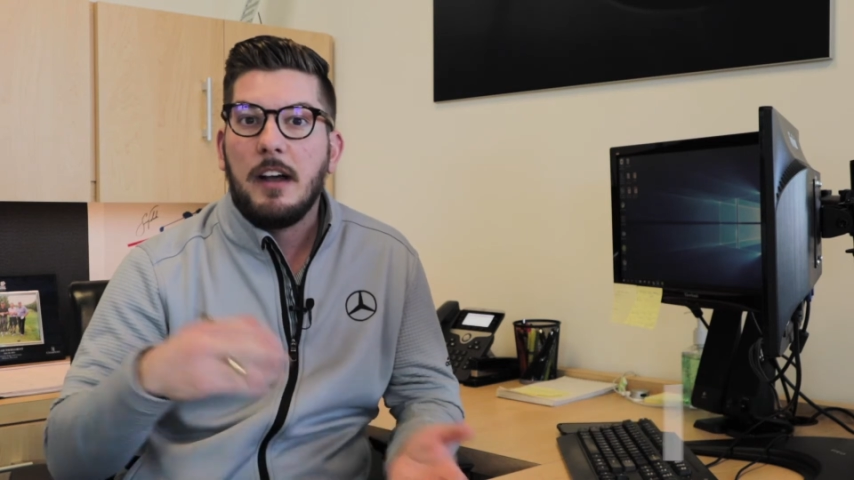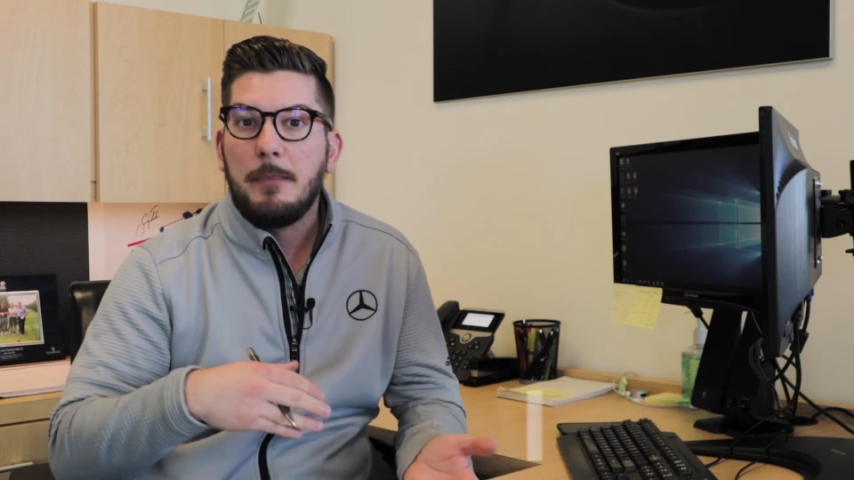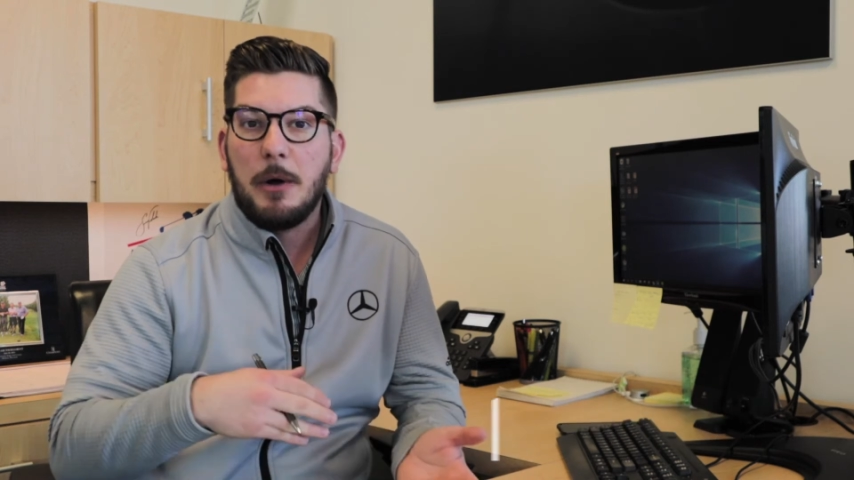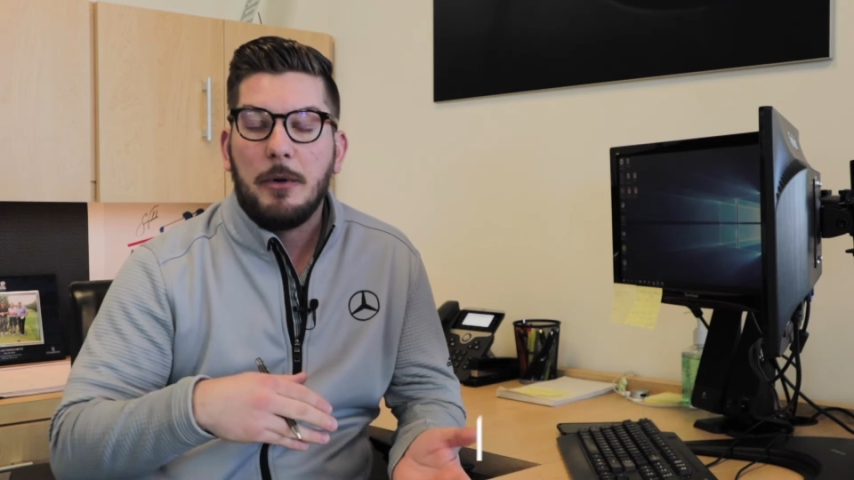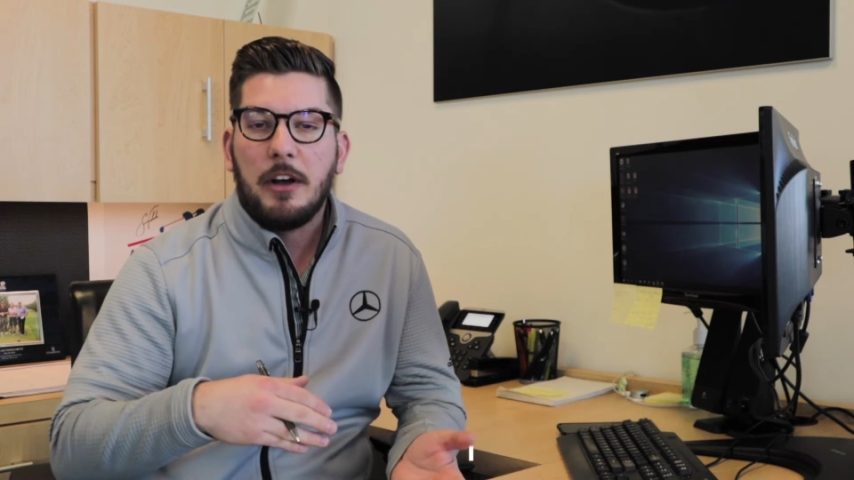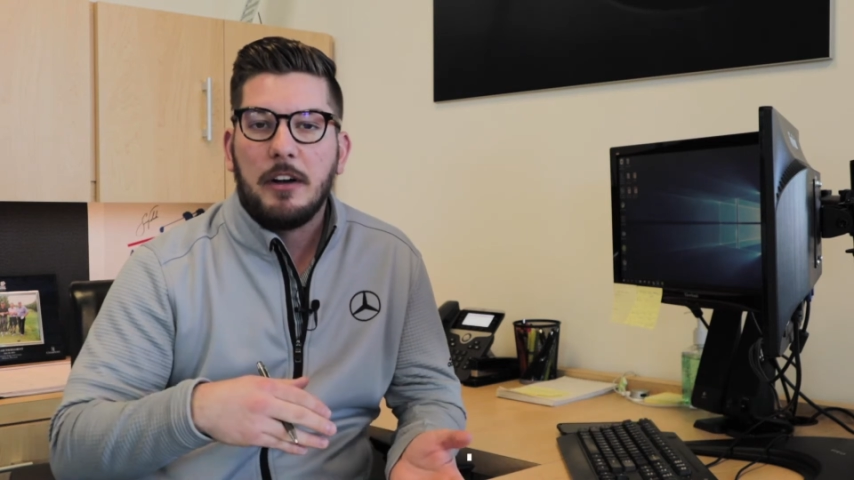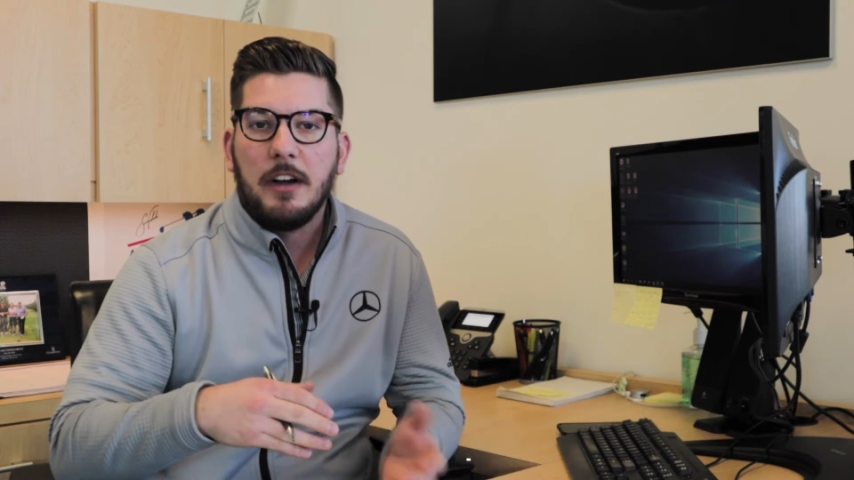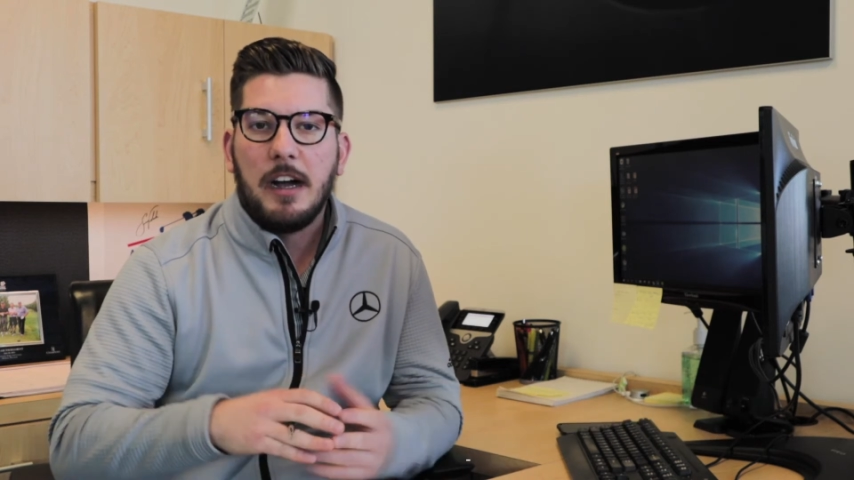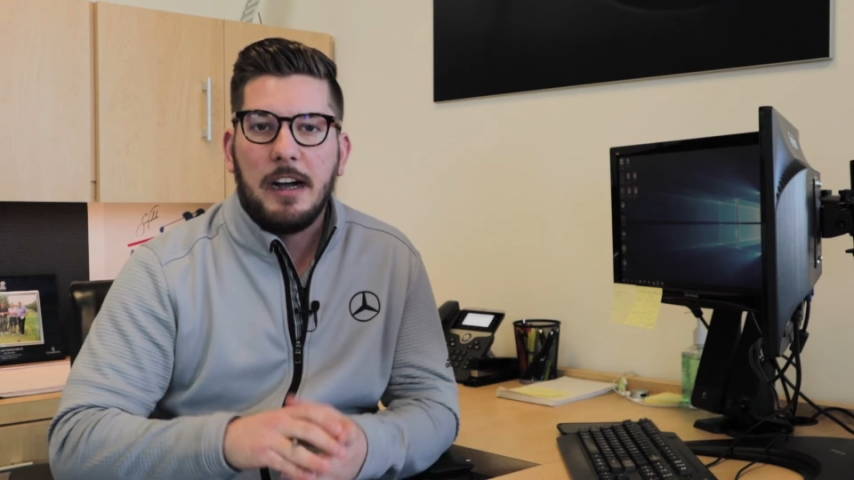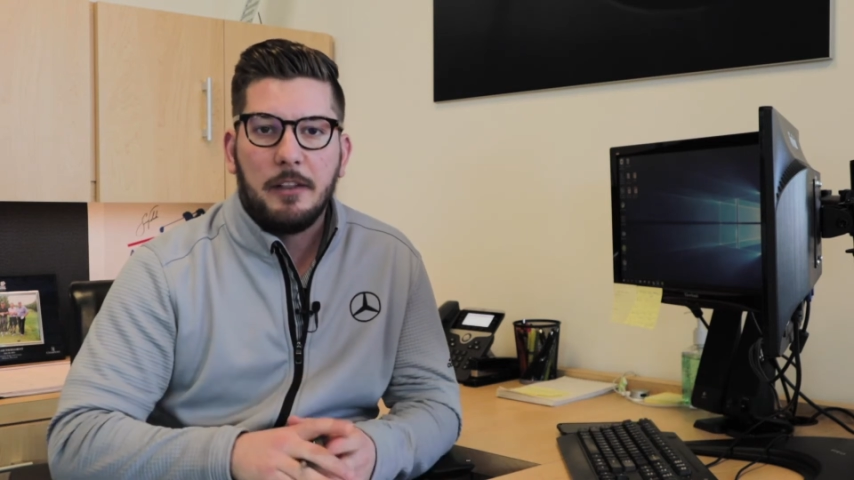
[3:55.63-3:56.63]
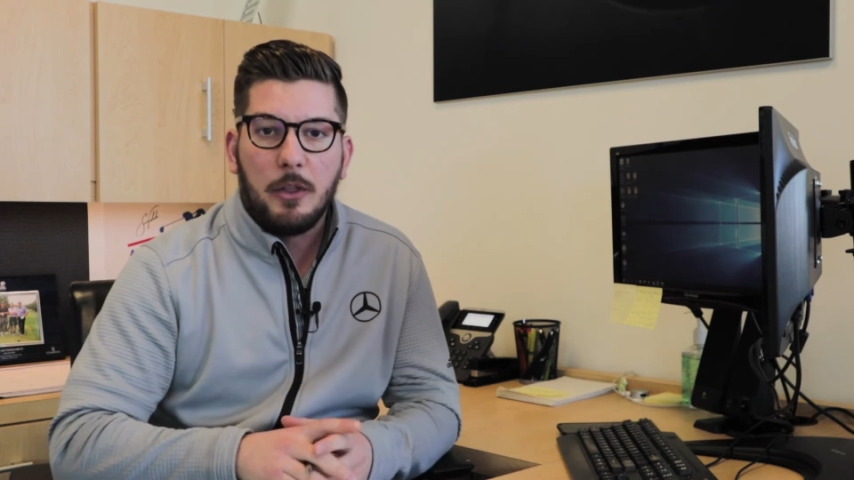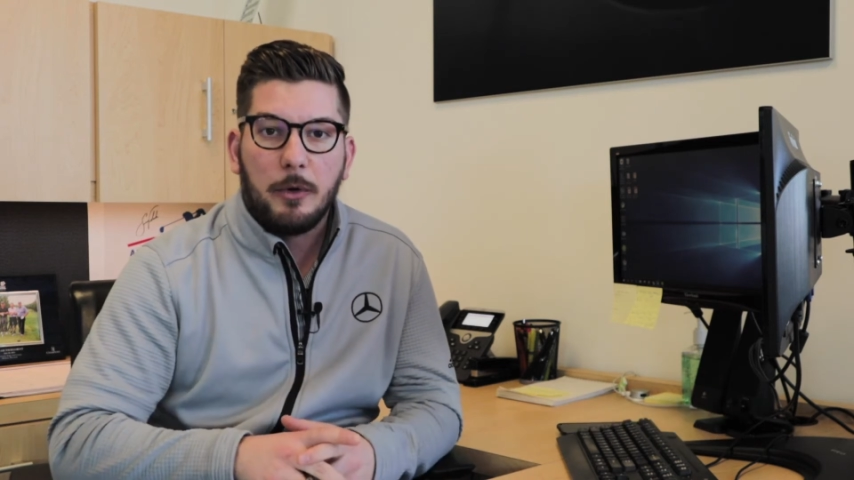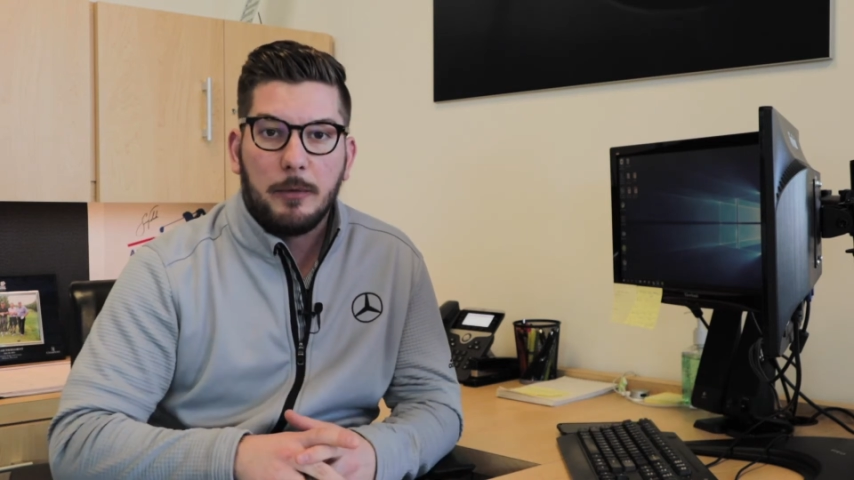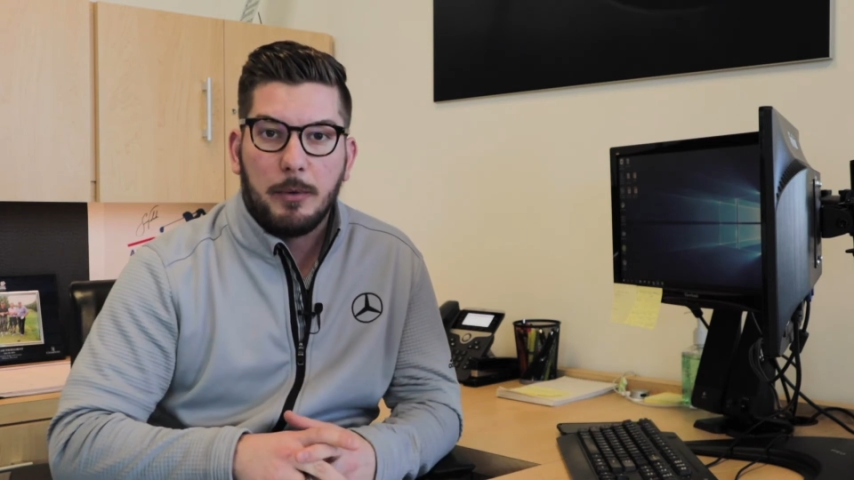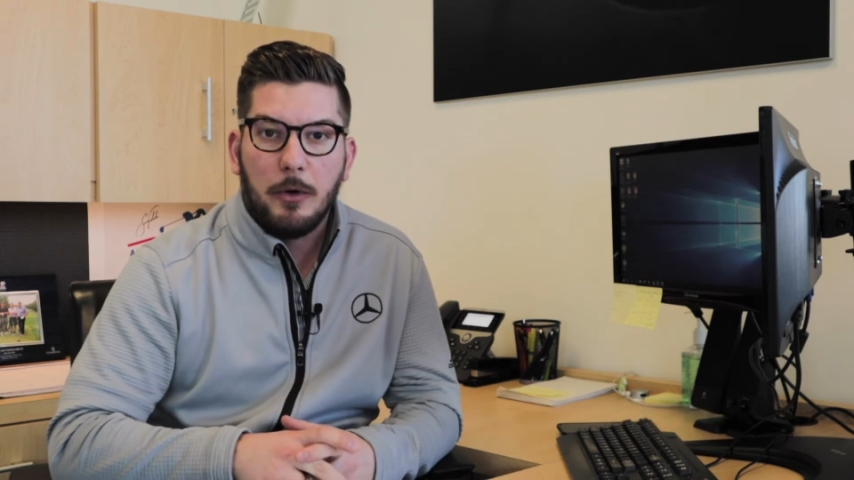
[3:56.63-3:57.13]
about our
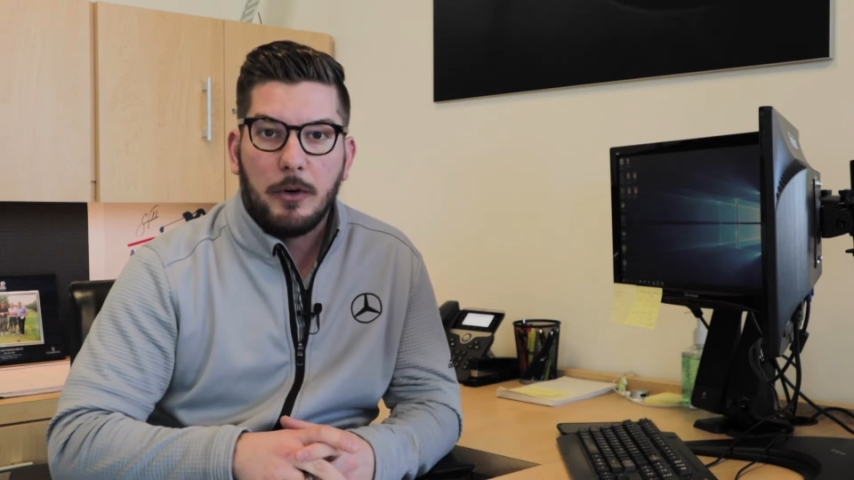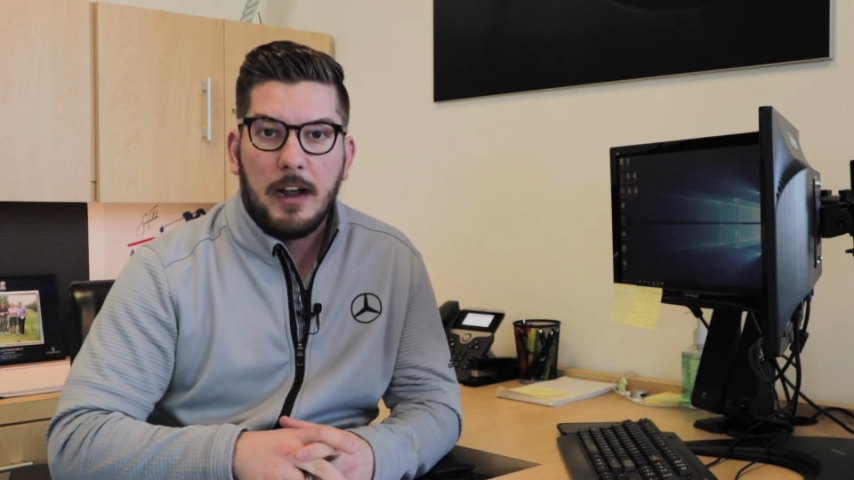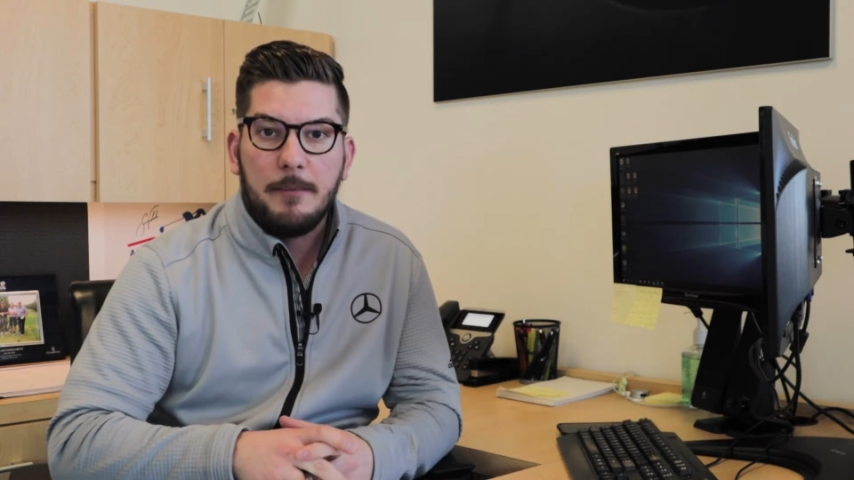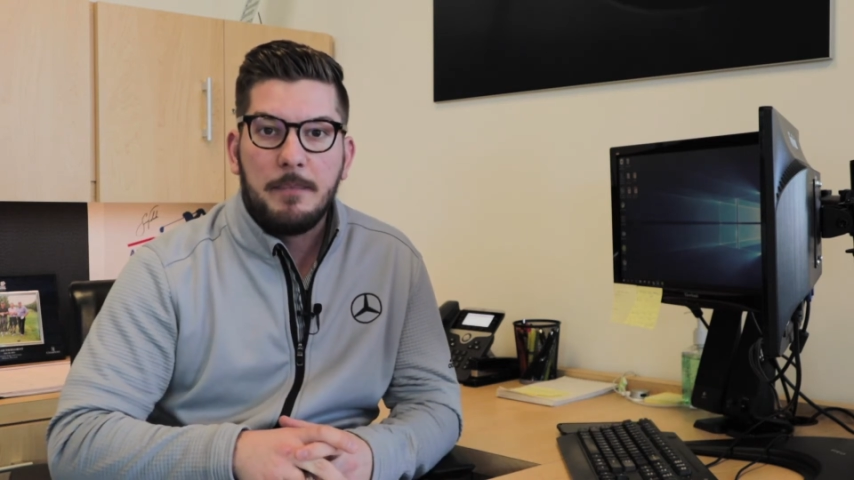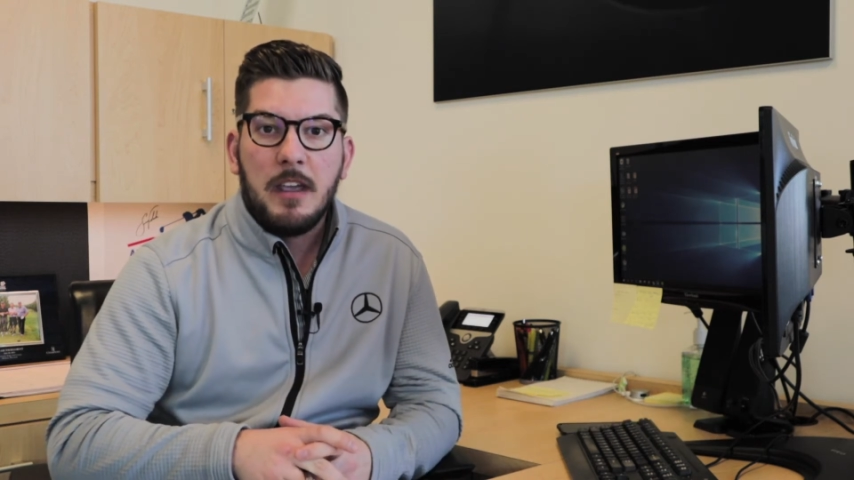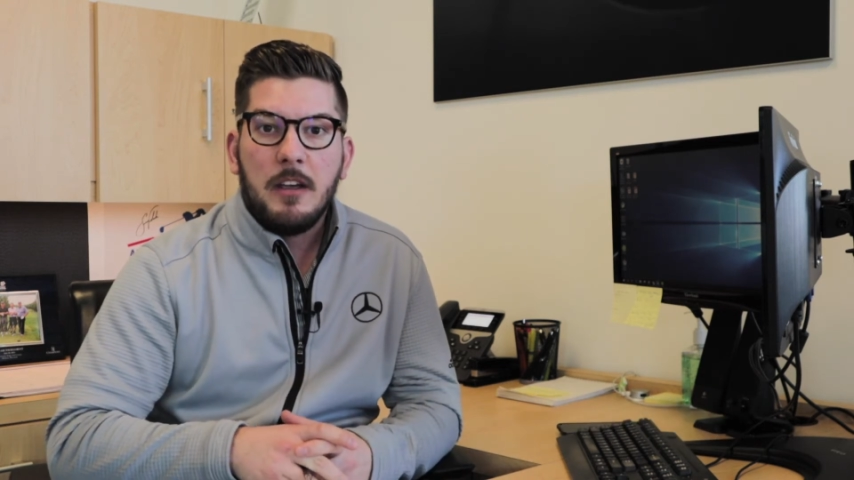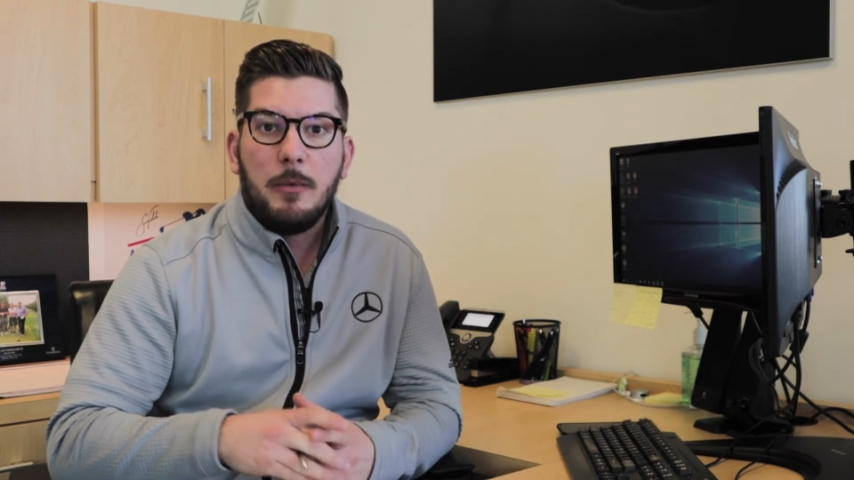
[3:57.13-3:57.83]
loaner program,